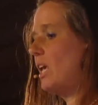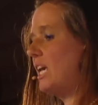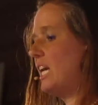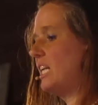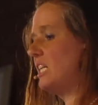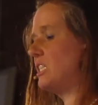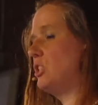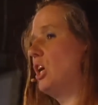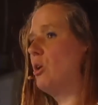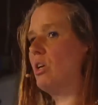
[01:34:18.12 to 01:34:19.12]
It is
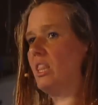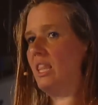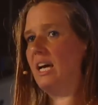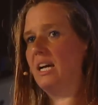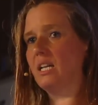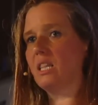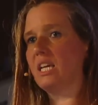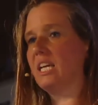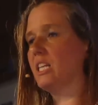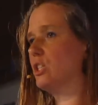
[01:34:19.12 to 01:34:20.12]
noted that the
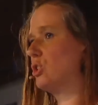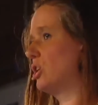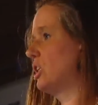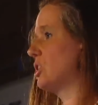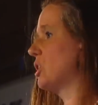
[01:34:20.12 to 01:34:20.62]
healing journey is